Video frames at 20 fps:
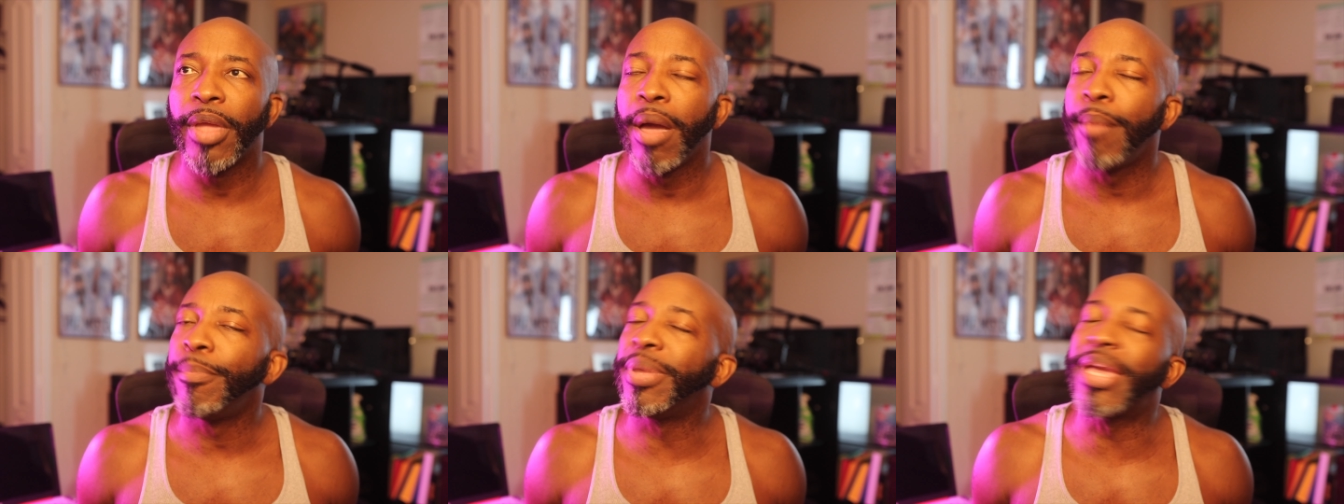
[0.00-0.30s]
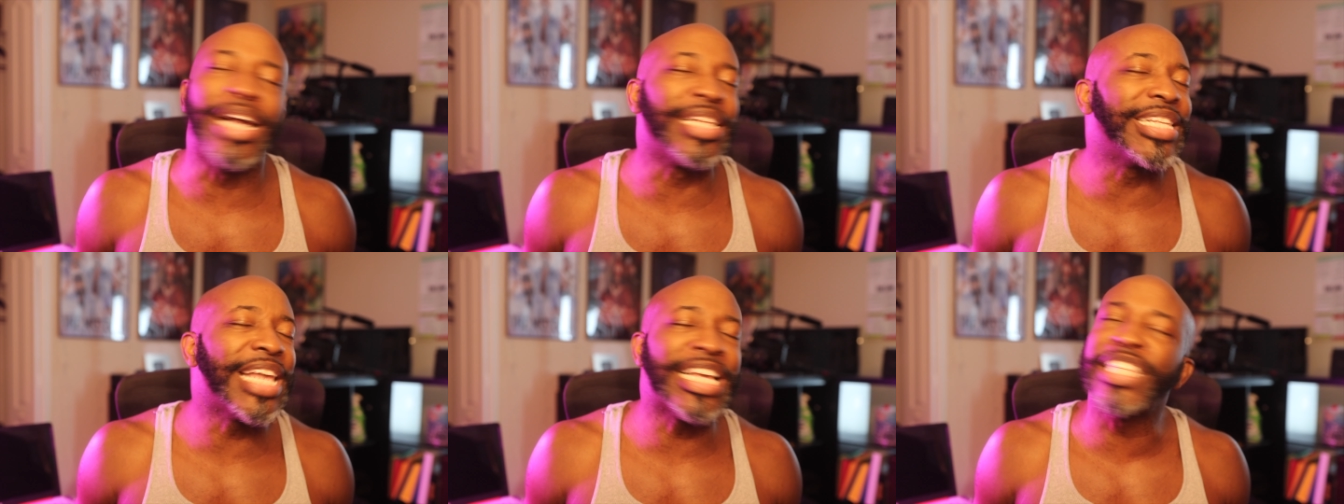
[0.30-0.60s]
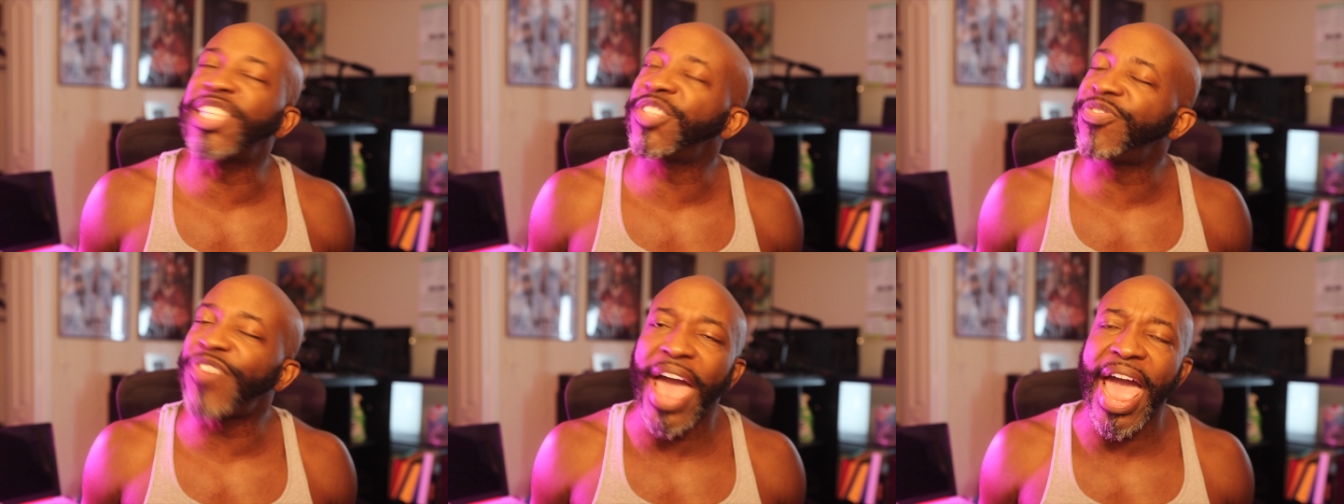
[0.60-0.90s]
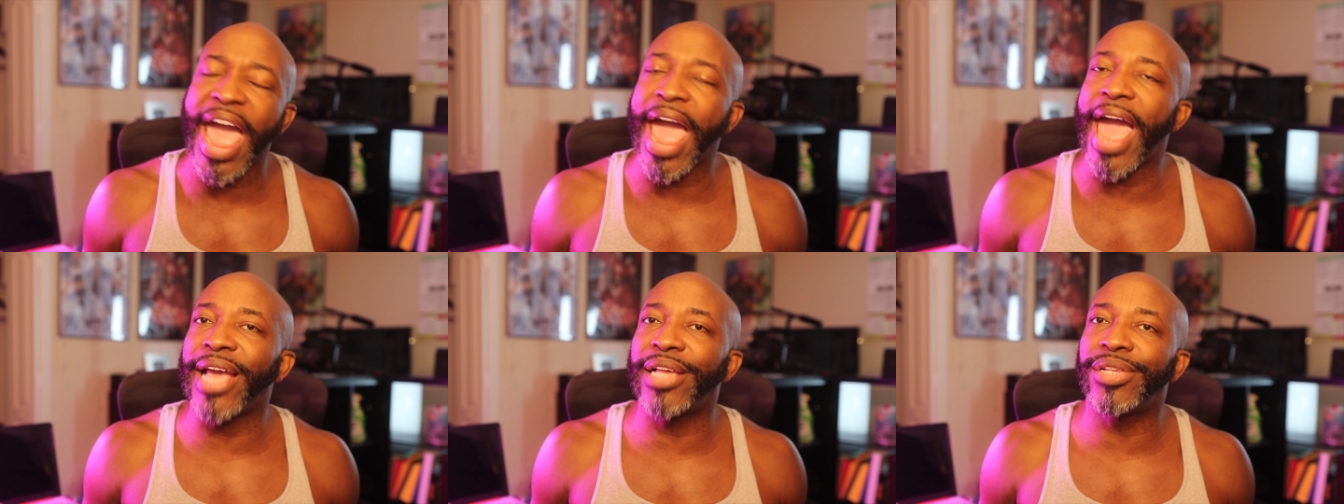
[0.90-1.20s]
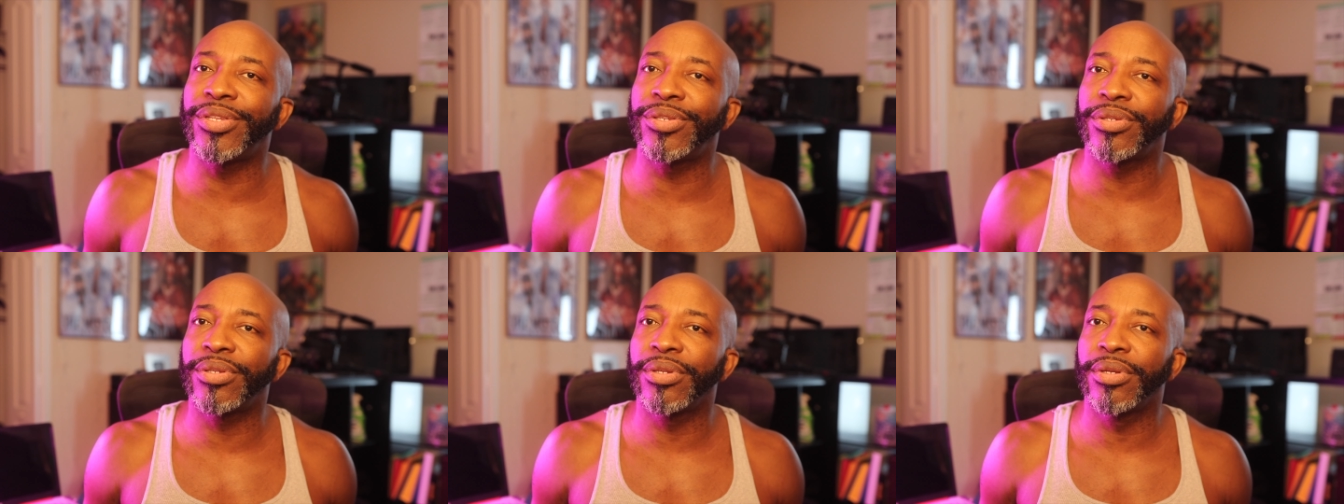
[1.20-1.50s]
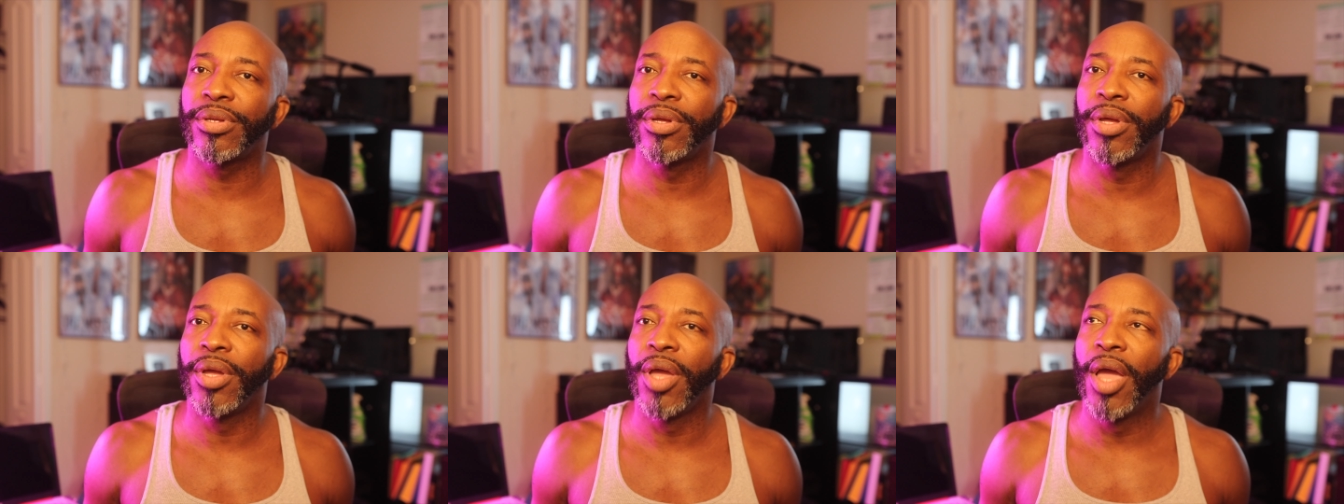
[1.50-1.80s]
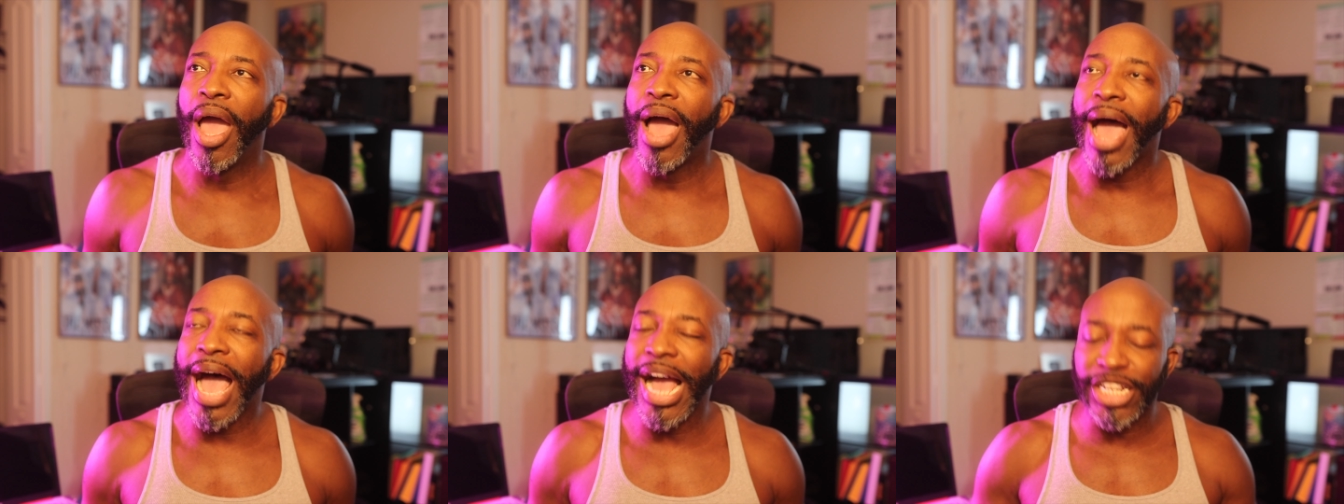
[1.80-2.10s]
Because that's facts.
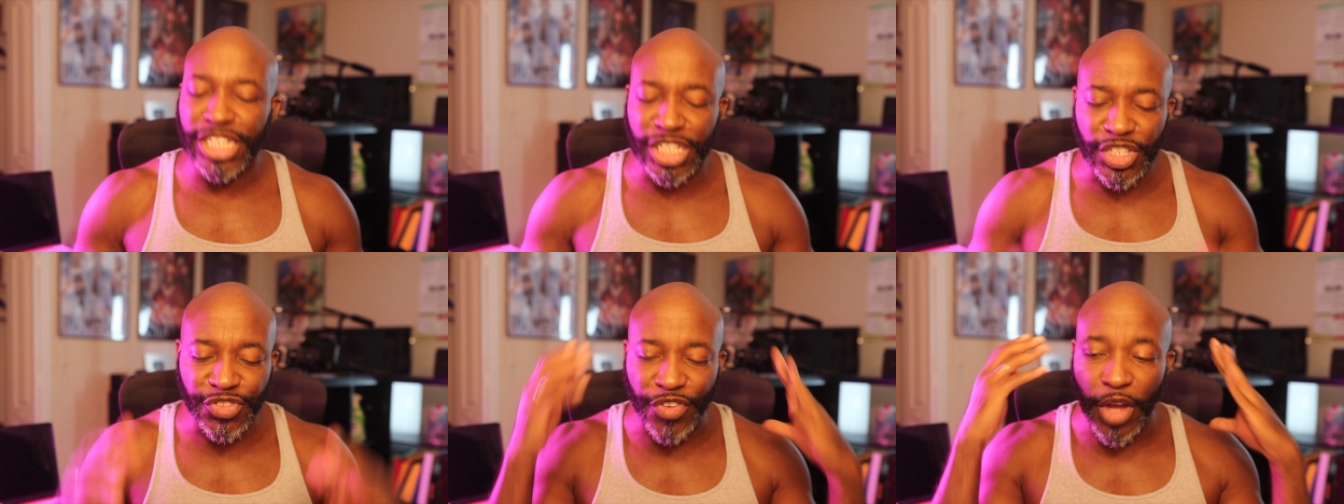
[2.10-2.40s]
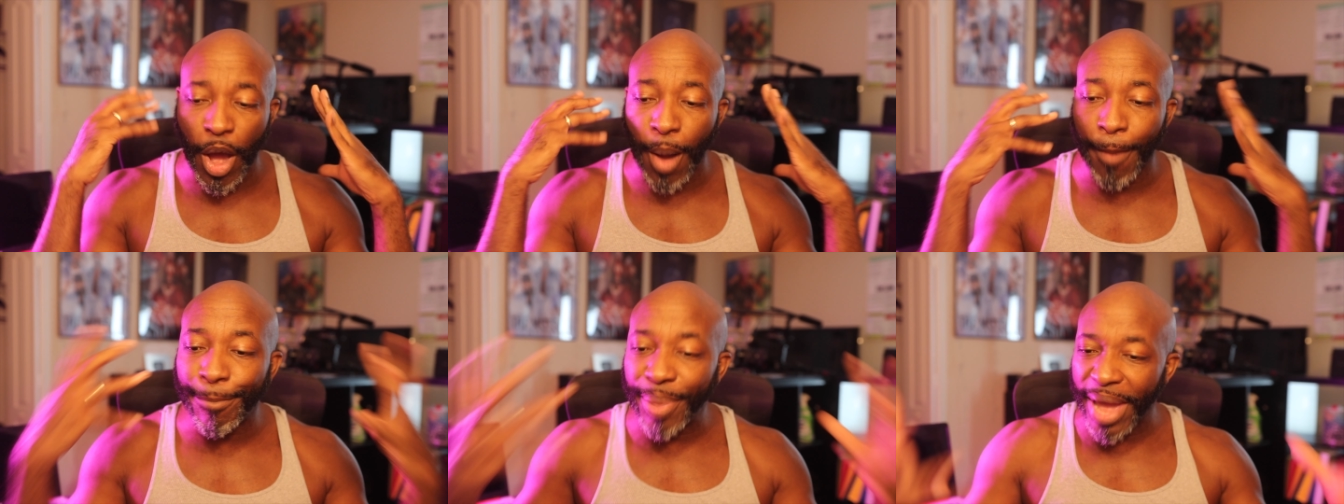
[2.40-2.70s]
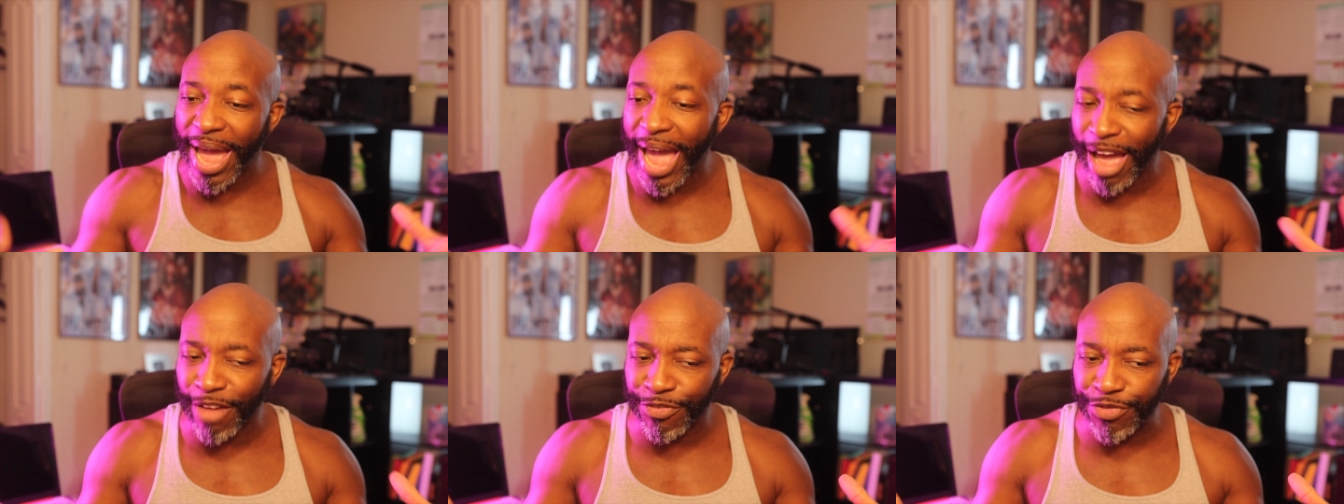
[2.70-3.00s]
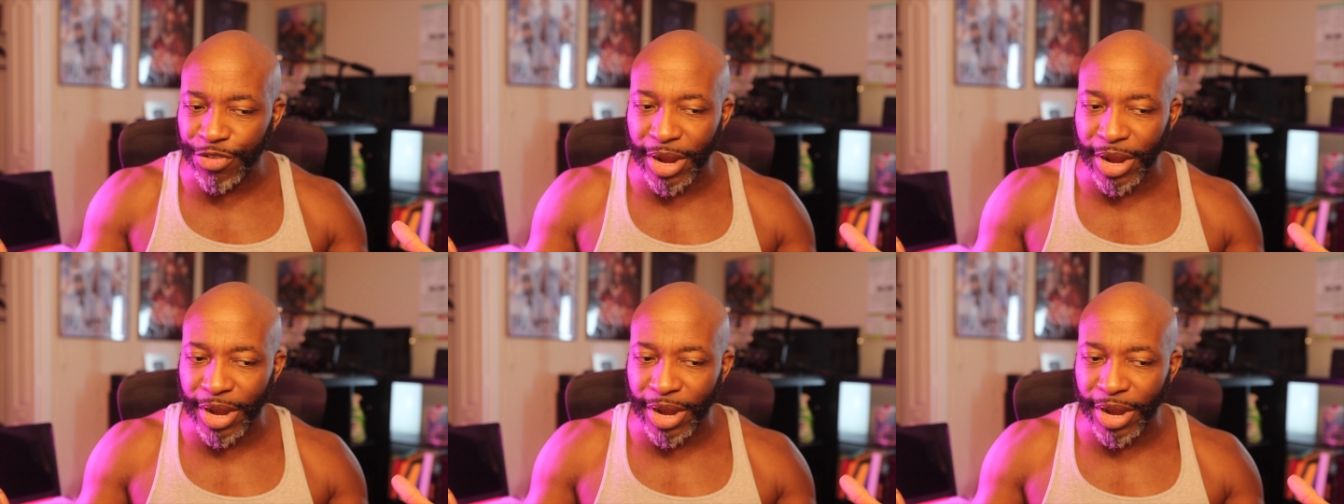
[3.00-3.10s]
I just felt bad